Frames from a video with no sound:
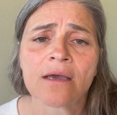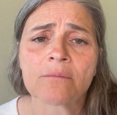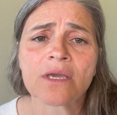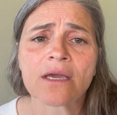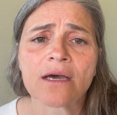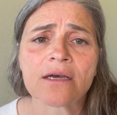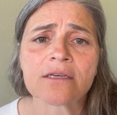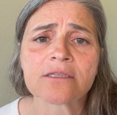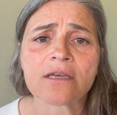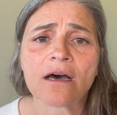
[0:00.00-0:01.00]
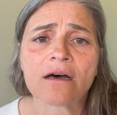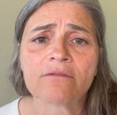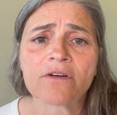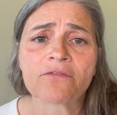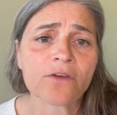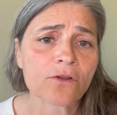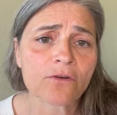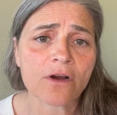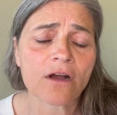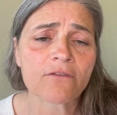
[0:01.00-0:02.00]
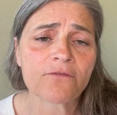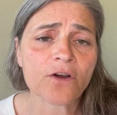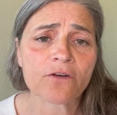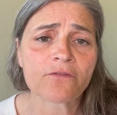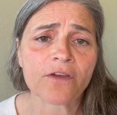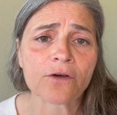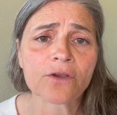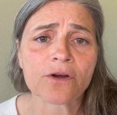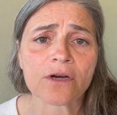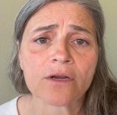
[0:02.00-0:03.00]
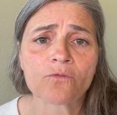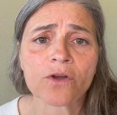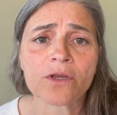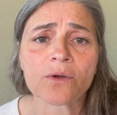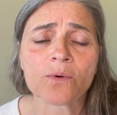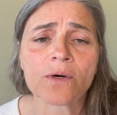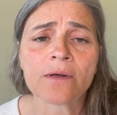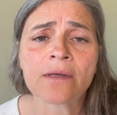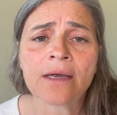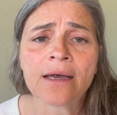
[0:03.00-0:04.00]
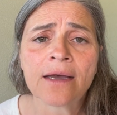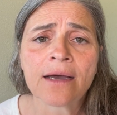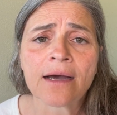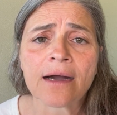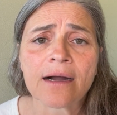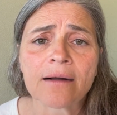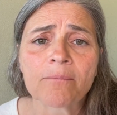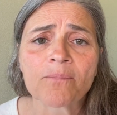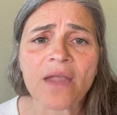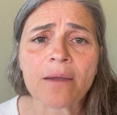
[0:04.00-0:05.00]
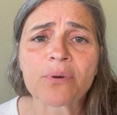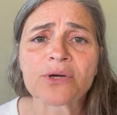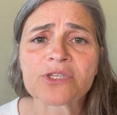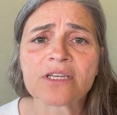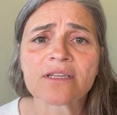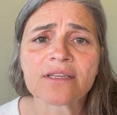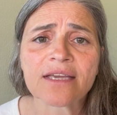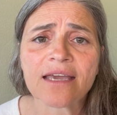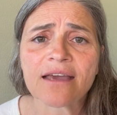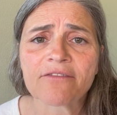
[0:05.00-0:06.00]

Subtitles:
because of a fear of failure and ridicule. I personally have